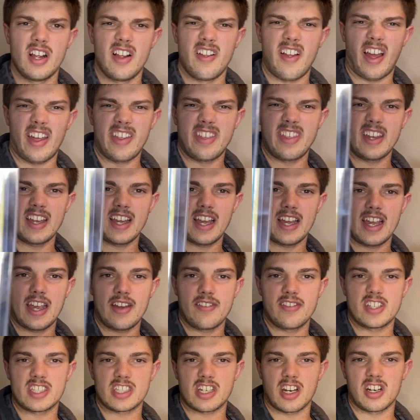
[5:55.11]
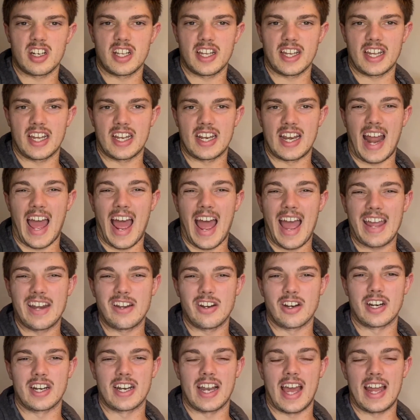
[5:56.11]
I think I gave this card like a 9
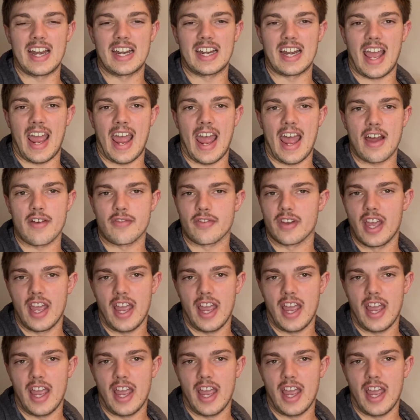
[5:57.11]
or a 9.5,